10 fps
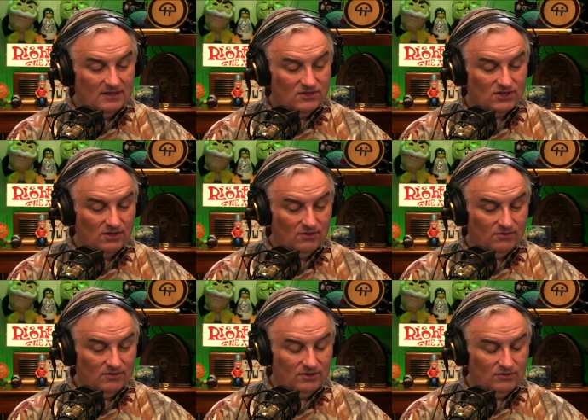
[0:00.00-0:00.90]
So mm
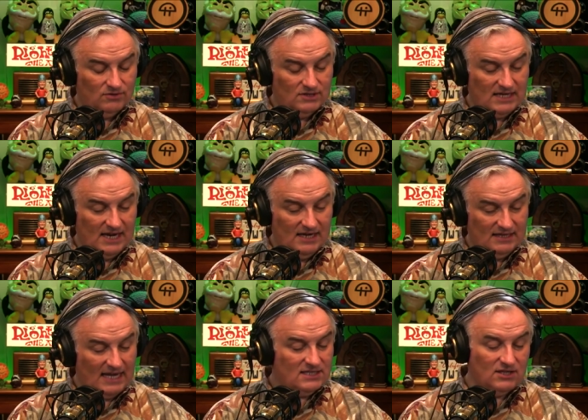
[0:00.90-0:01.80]
-hmm. you say
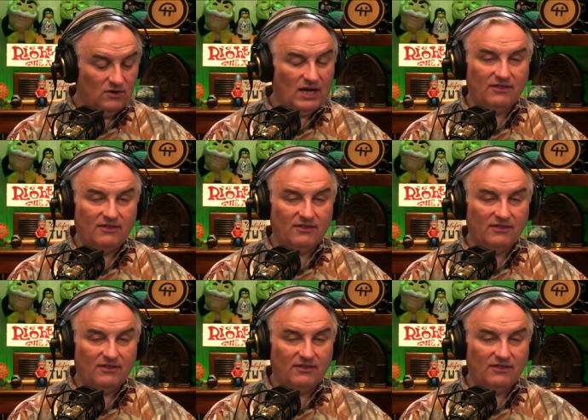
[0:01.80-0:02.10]
that's the only.